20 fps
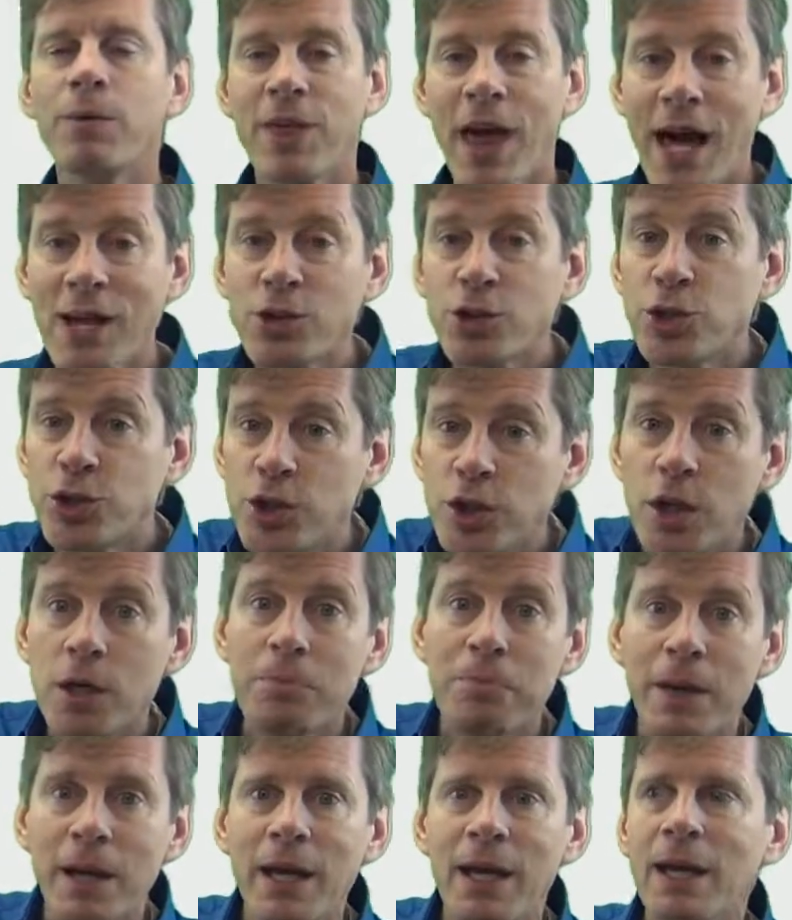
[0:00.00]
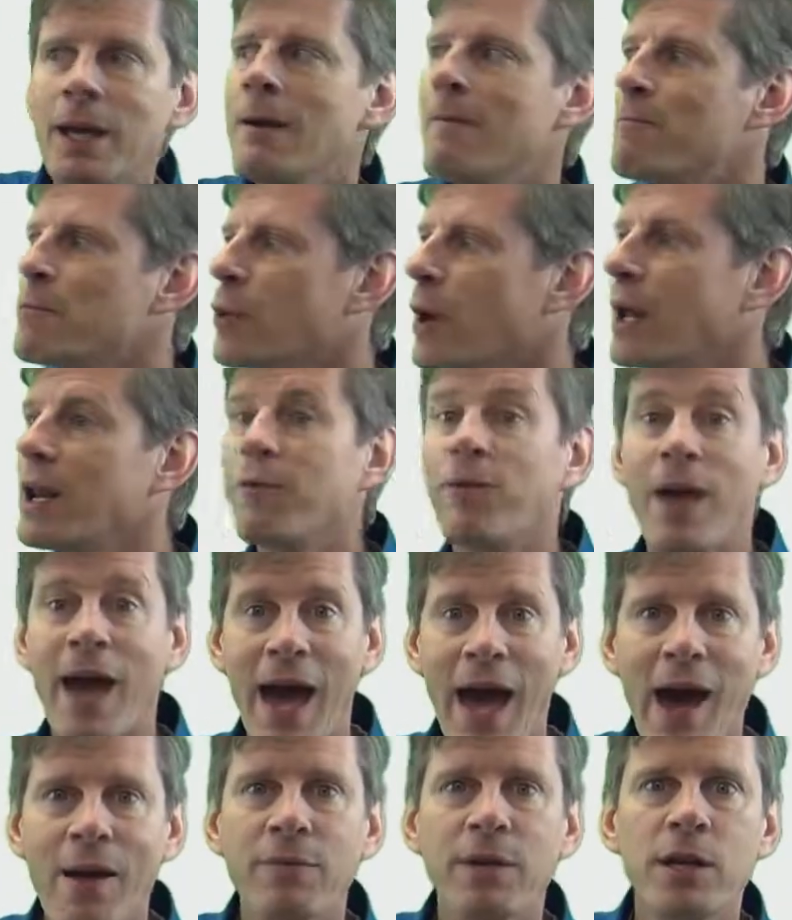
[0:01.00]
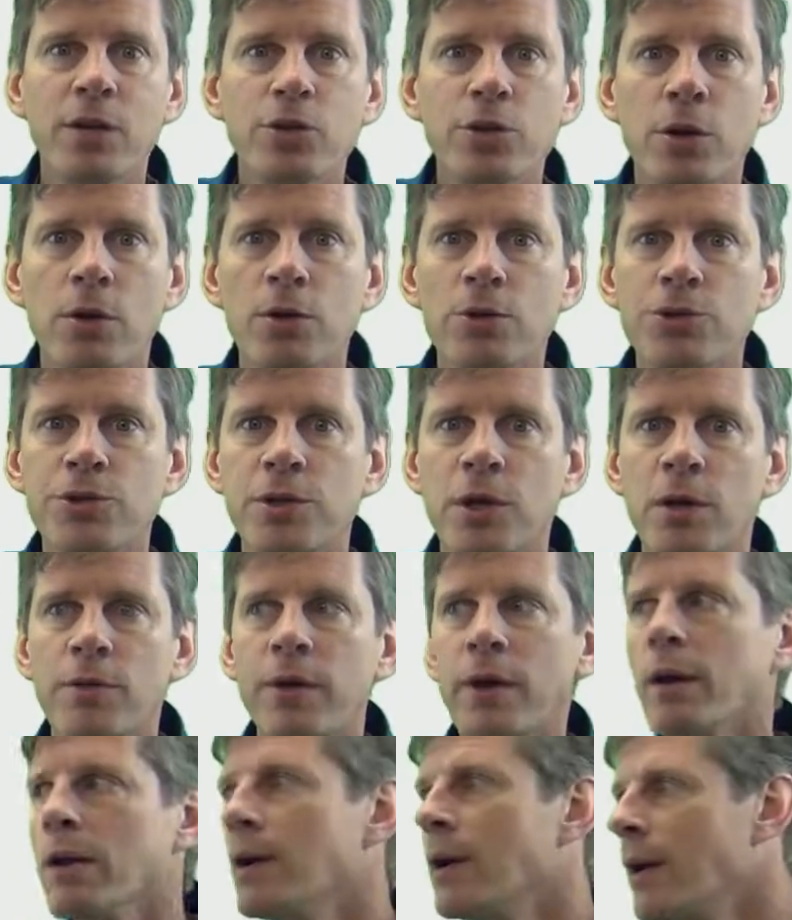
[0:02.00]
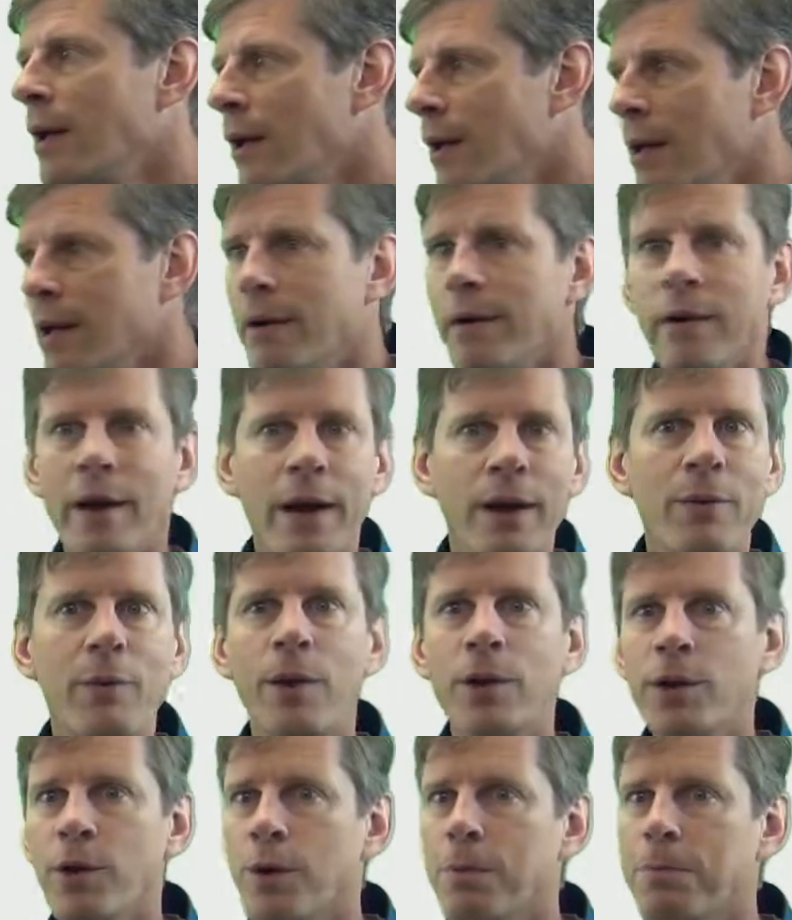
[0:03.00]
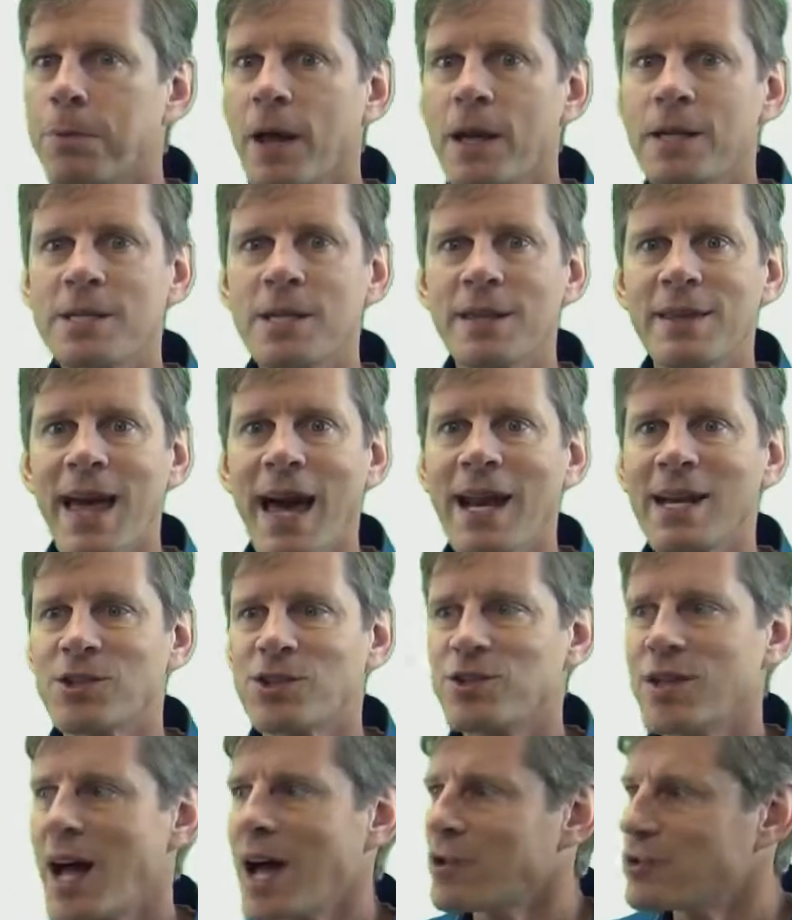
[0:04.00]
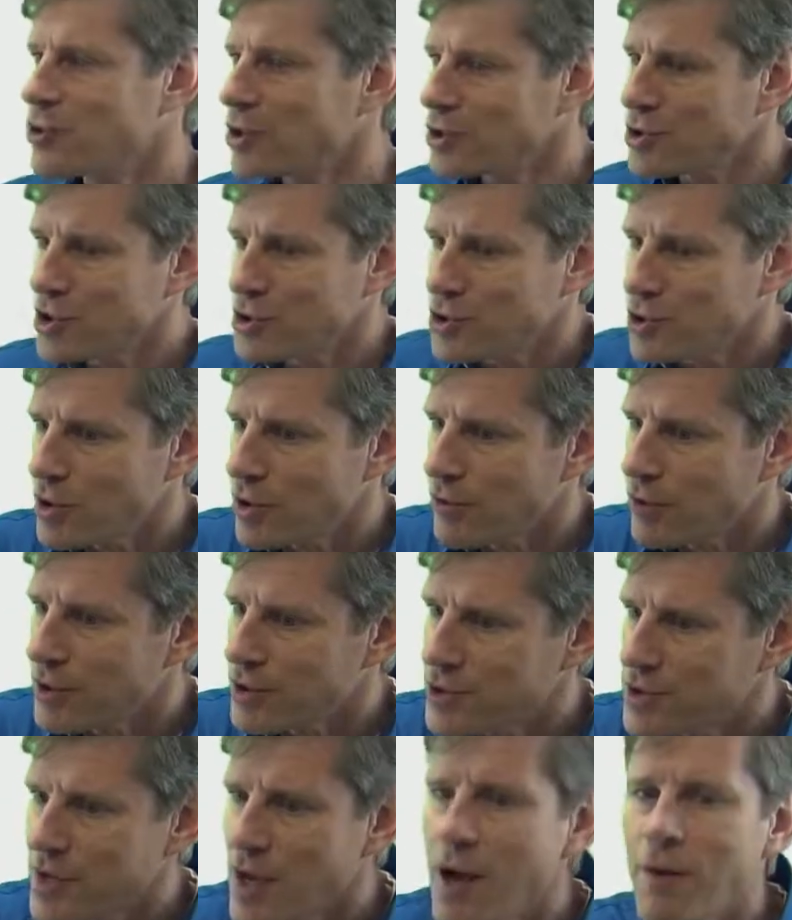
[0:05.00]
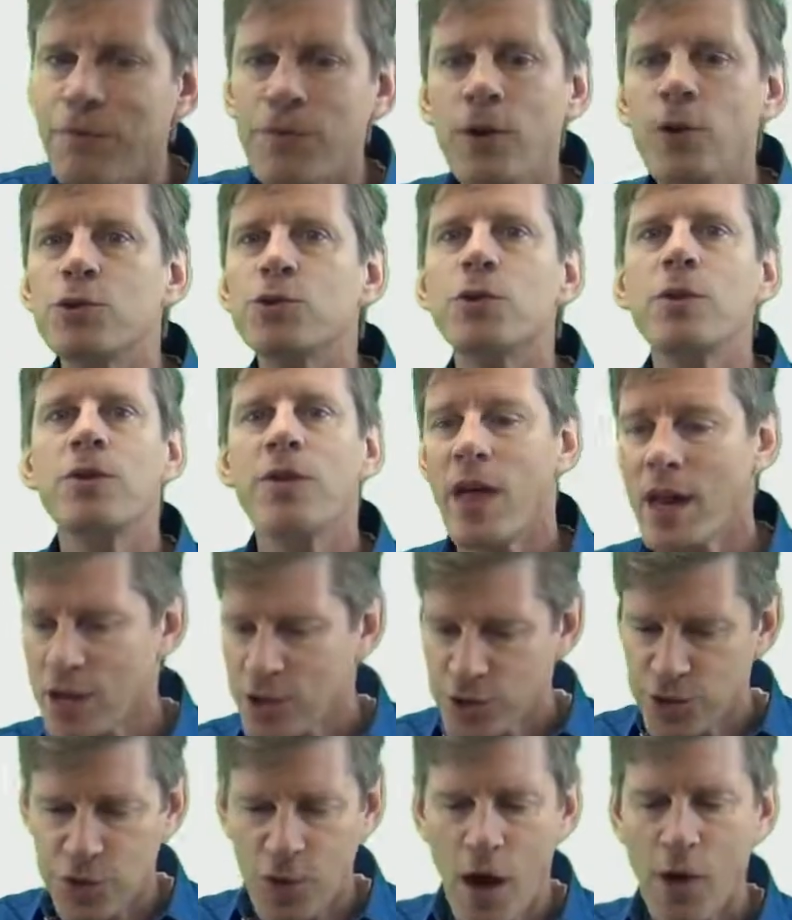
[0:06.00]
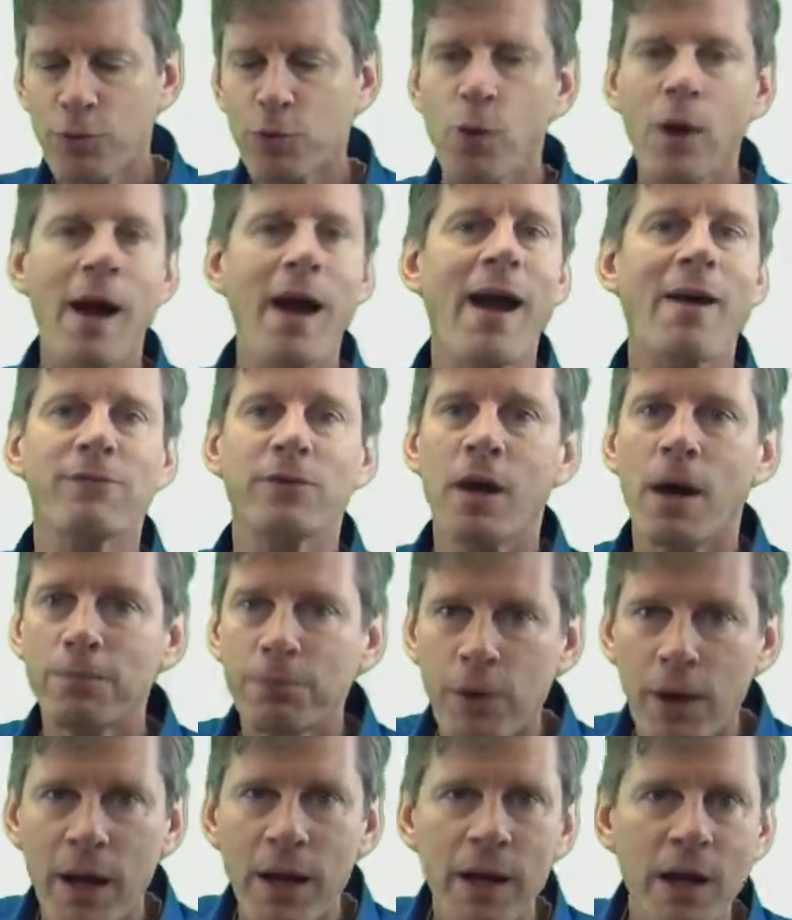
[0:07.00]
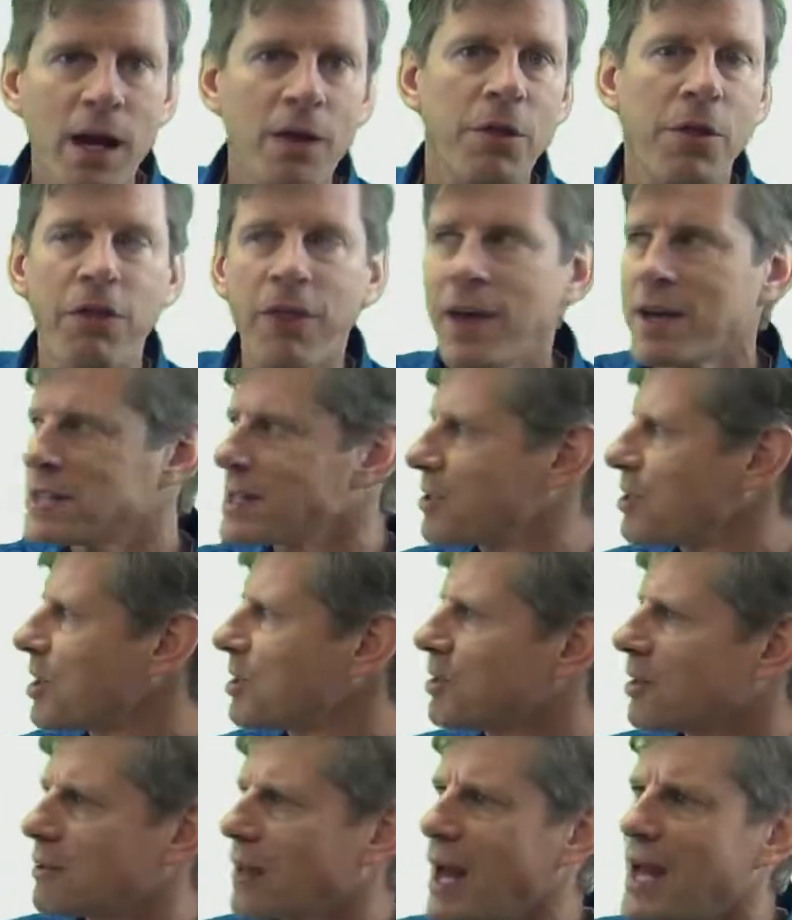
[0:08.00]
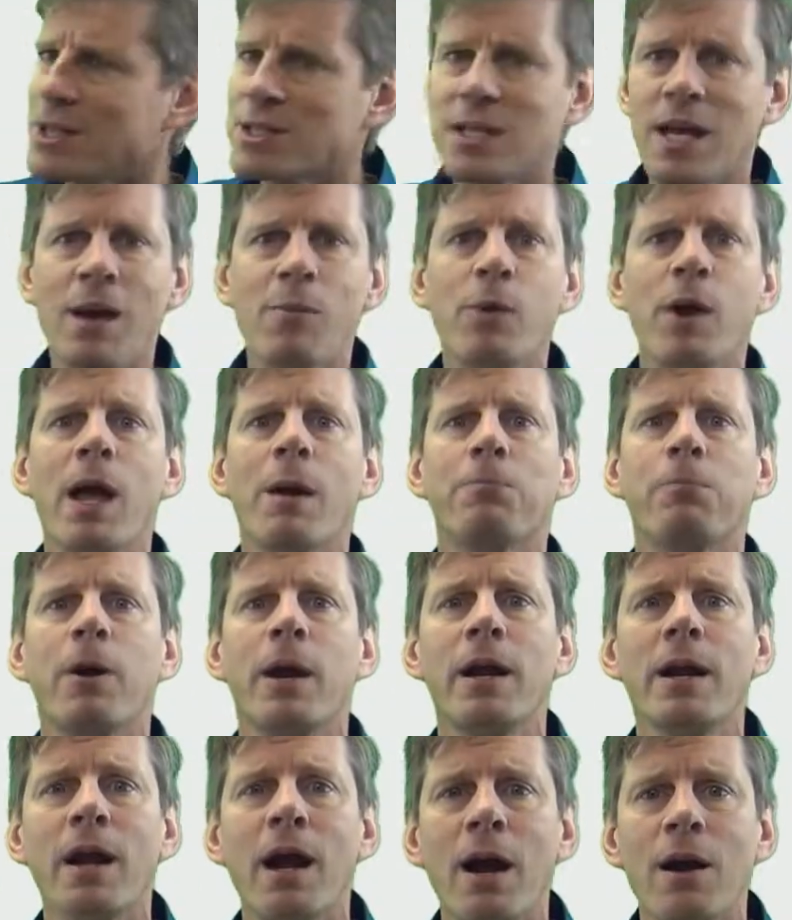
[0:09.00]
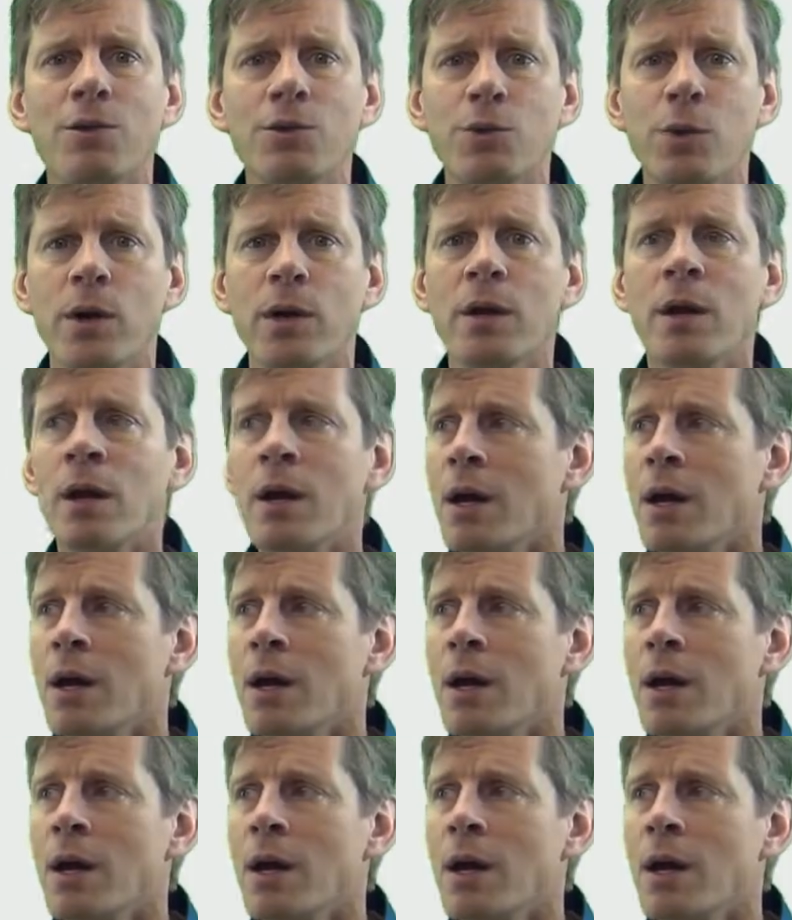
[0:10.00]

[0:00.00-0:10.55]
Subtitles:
That should be, right, if you have an internal server, right? When you're replacing that, it's not just the server itself. Usually then it's software I have to upgrade and other things. I think the last time we upgraded ours were